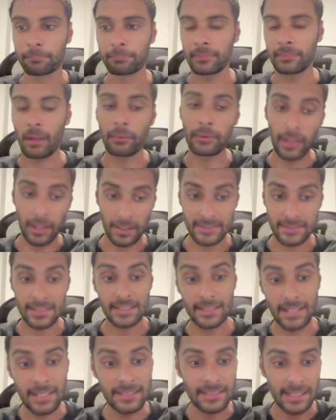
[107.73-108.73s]
Now, yes,
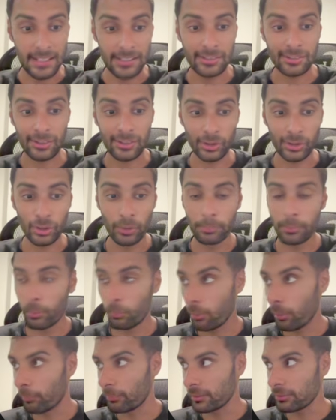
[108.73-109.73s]
this is true, but
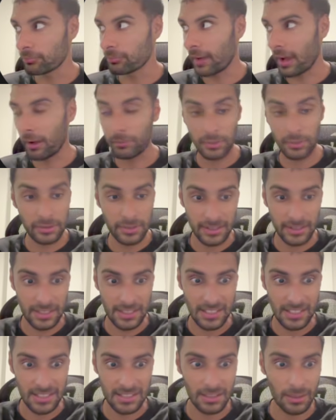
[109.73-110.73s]
what we found using the
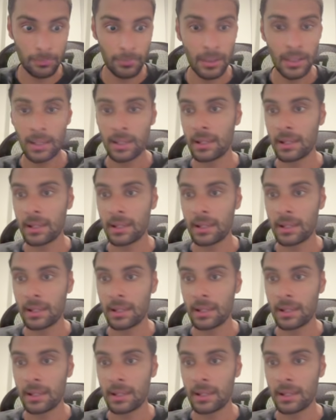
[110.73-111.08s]
system,